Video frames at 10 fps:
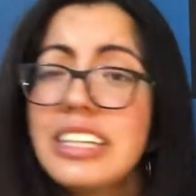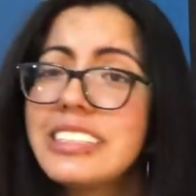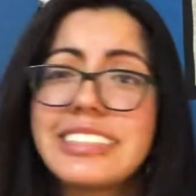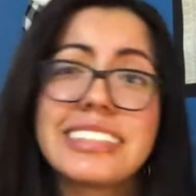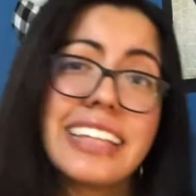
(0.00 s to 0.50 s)

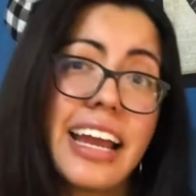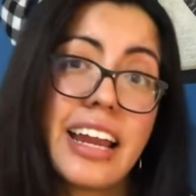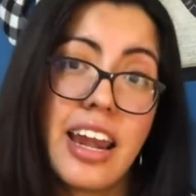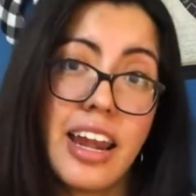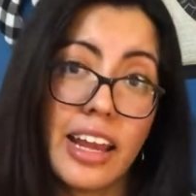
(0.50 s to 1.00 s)
just that
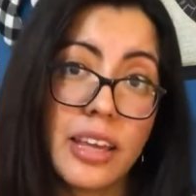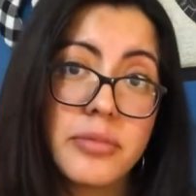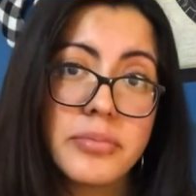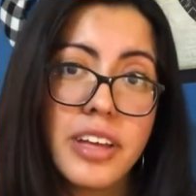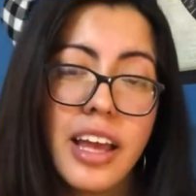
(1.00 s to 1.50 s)

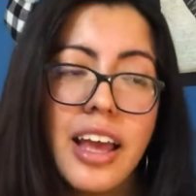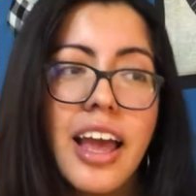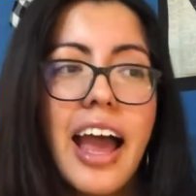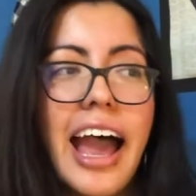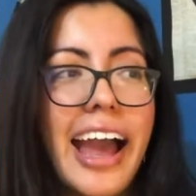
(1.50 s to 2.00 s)
name
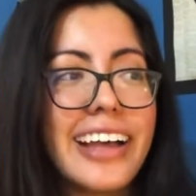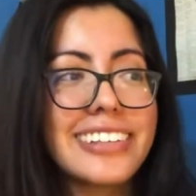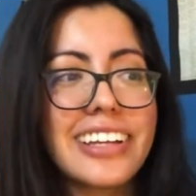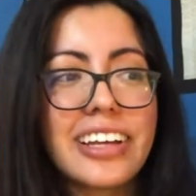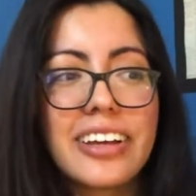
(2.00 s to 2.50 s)
has
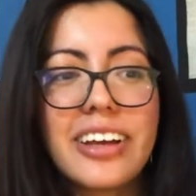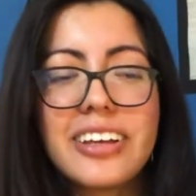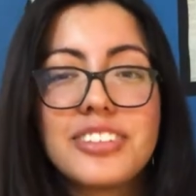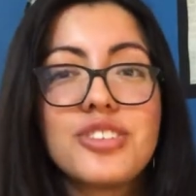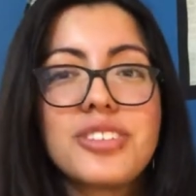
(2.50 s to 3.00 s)
like
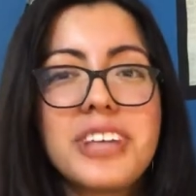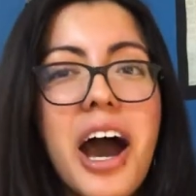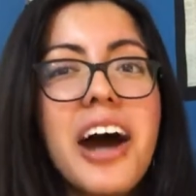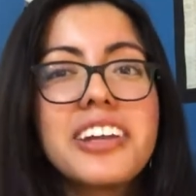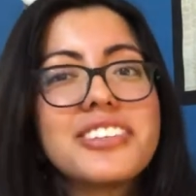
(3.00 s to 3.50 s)

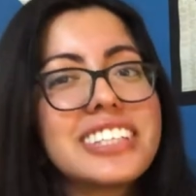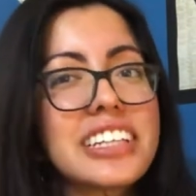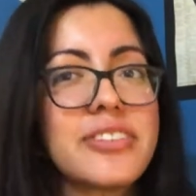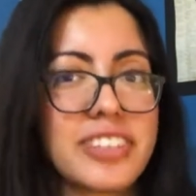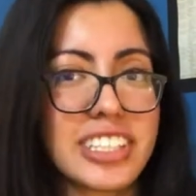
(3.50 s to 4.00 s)
ton of
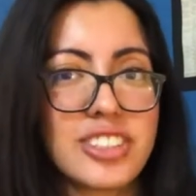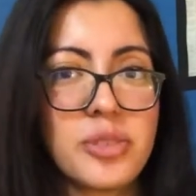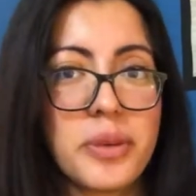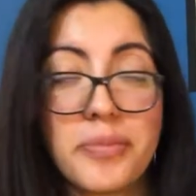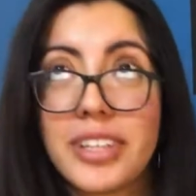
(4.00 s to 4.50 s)
significance
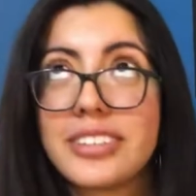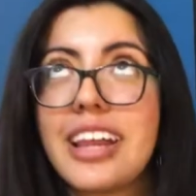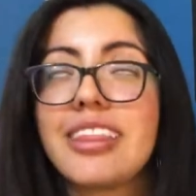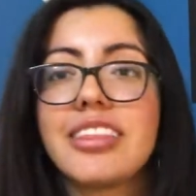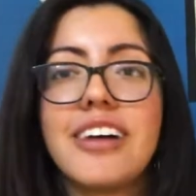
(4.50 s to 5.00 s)
to me because I
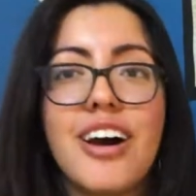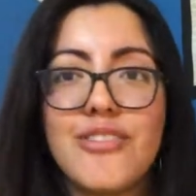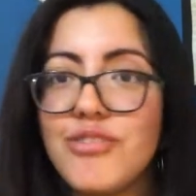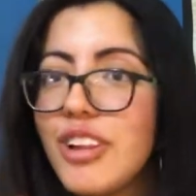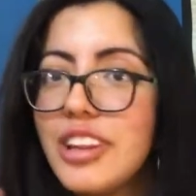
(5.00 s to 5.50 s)

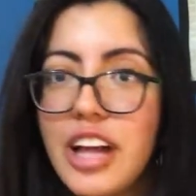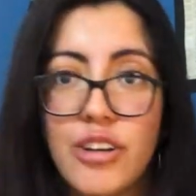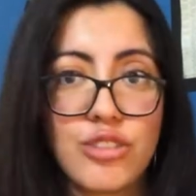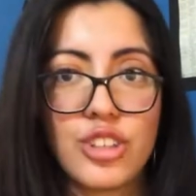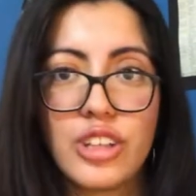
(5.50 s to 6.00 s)
love,
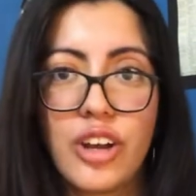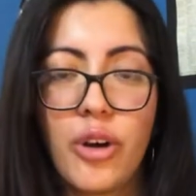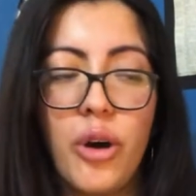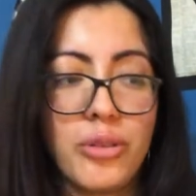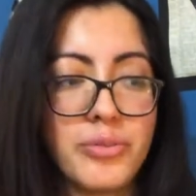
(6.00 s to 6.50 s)
love Sherlock
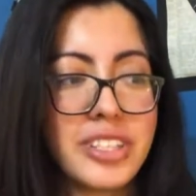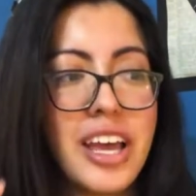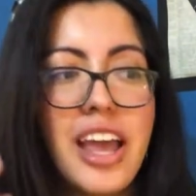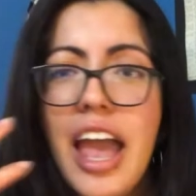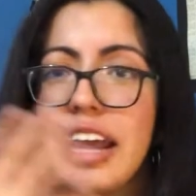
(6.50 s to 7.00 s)
Holmes.
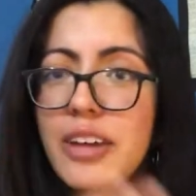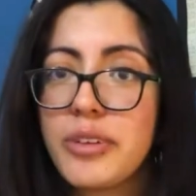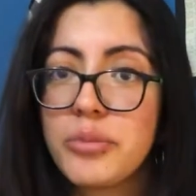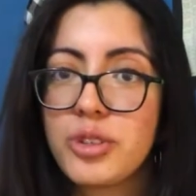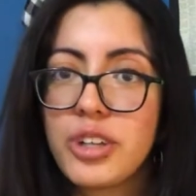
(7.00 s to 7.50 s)
And I
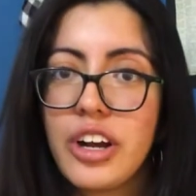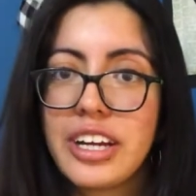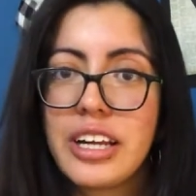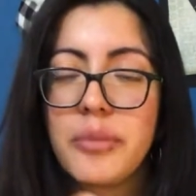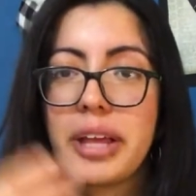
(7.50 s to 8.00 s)
read
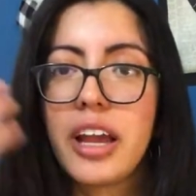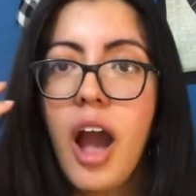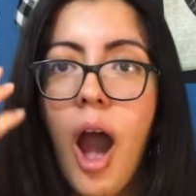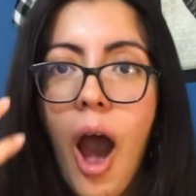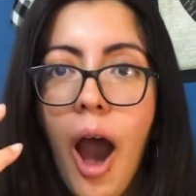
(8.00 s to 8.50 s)
Moriarty and I'm like,
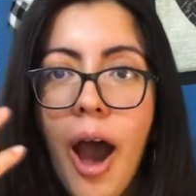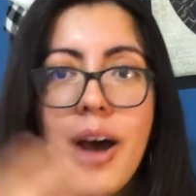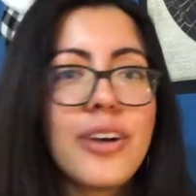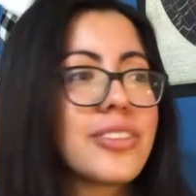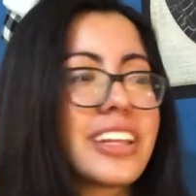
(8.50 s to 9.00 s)

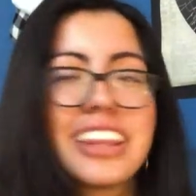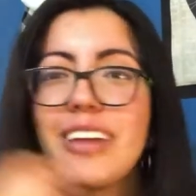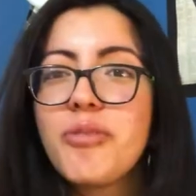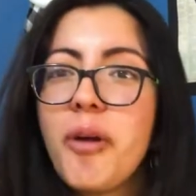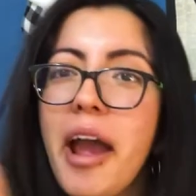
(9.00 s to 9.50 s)
did they
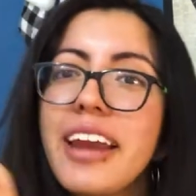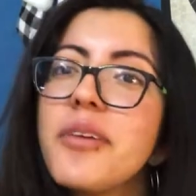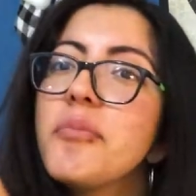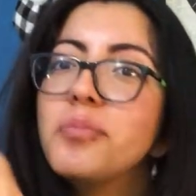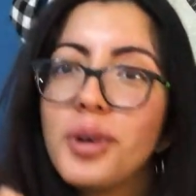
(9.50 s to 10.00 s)
write
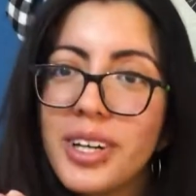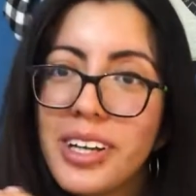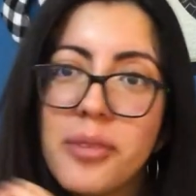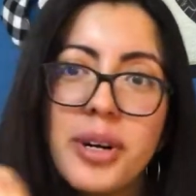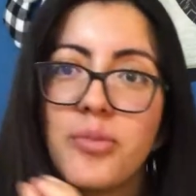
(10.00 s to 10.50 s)
a book
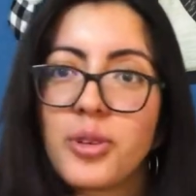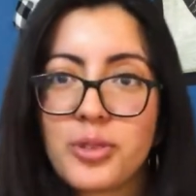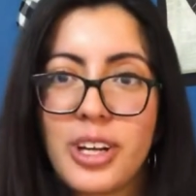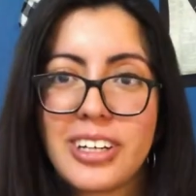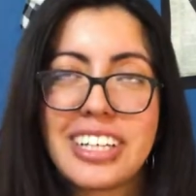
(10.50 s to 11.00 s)
about
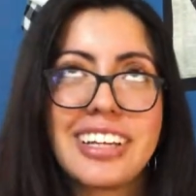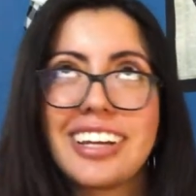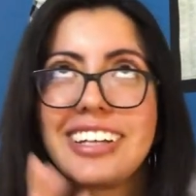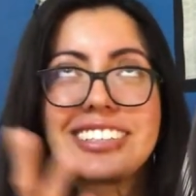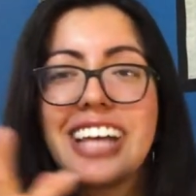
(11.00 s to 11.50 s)
Moriarty?
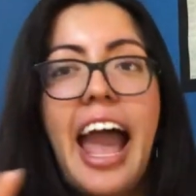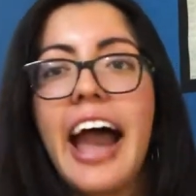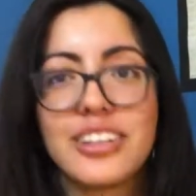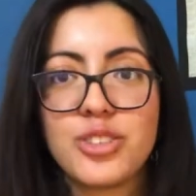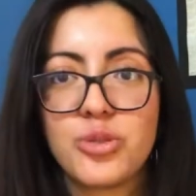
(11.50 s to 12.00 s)
Like I just
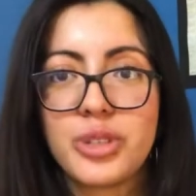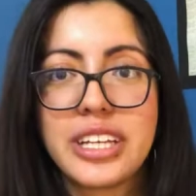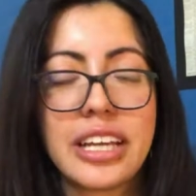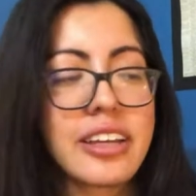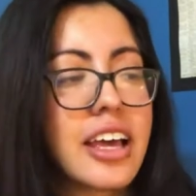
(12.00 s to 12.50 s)
had to read
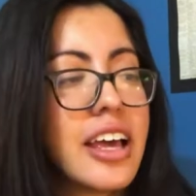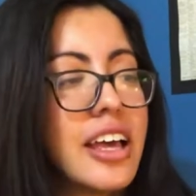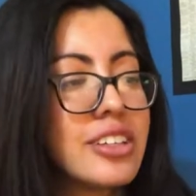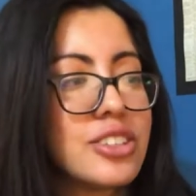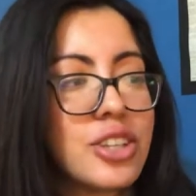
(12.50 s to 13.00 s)
it.
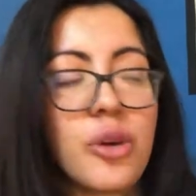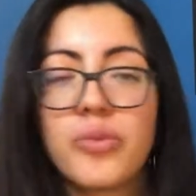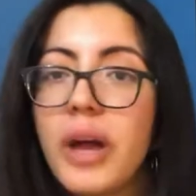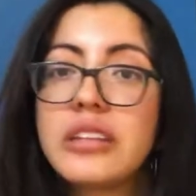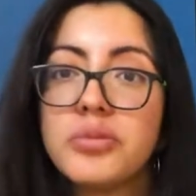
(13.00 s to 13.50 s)
So
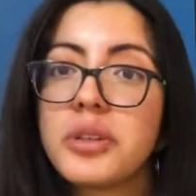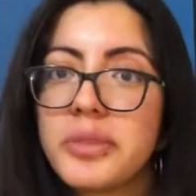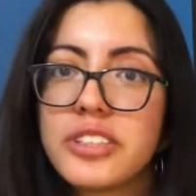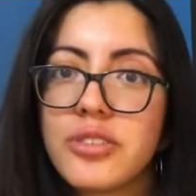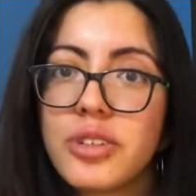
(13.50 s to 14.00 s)
that's pretty
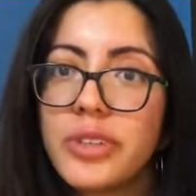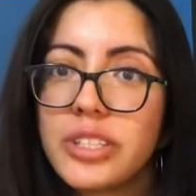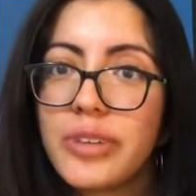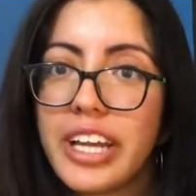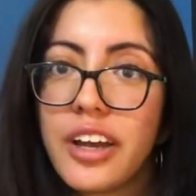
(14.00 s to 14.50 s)
much the only
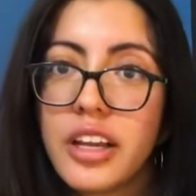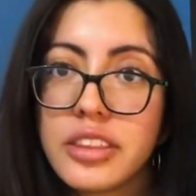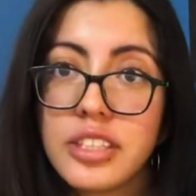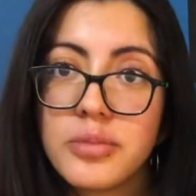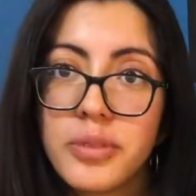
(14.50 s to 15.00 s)
reason why I got
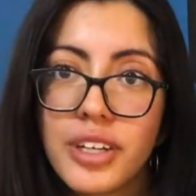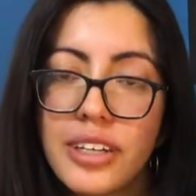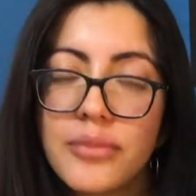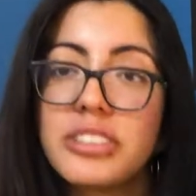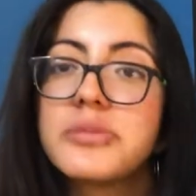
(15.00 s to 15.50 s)
this
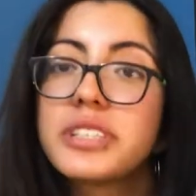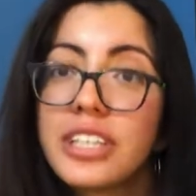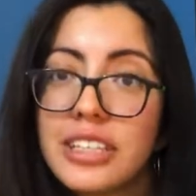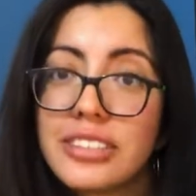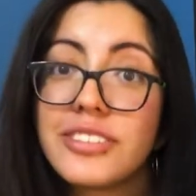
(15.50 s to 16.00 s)
book was
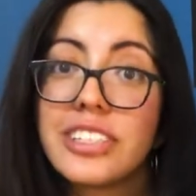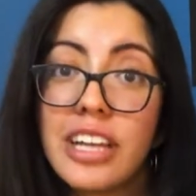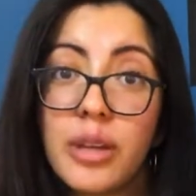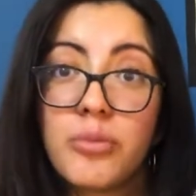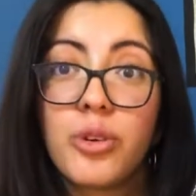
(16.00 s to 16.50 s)
because of the
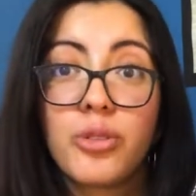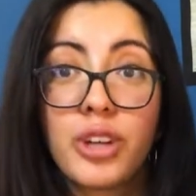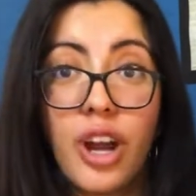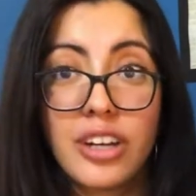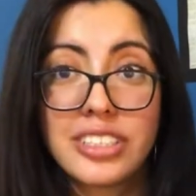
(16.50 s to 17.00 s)
name
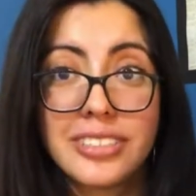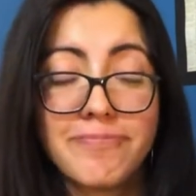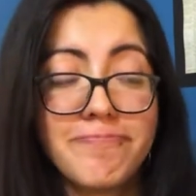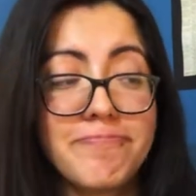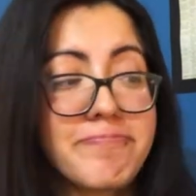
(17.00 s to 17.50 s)
Moriarty.
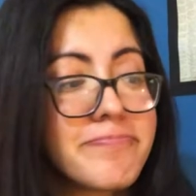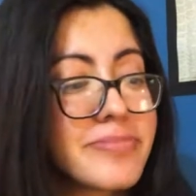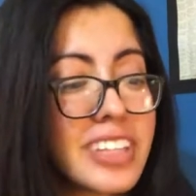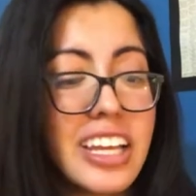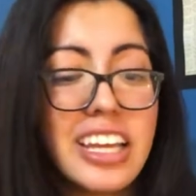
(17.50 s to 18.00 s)

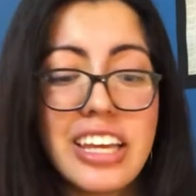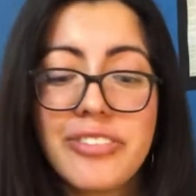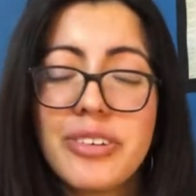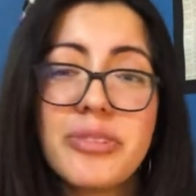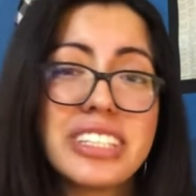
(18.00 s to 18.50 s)

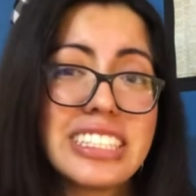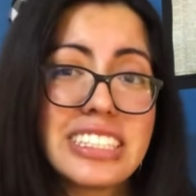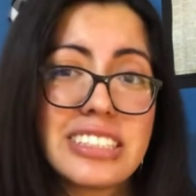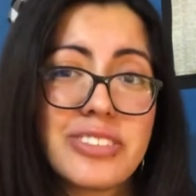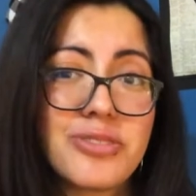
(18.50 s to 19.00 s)
If it
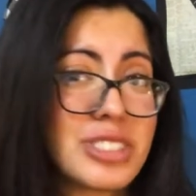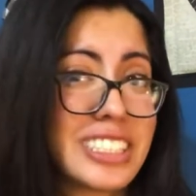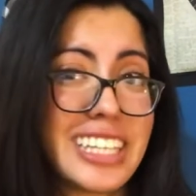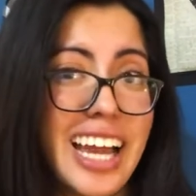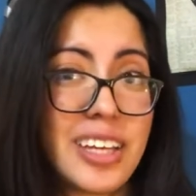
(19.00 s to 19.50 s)
wasn't for
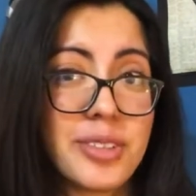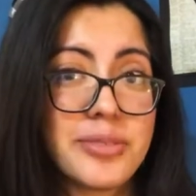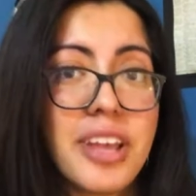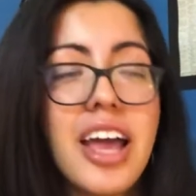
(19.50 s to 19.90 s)
the title,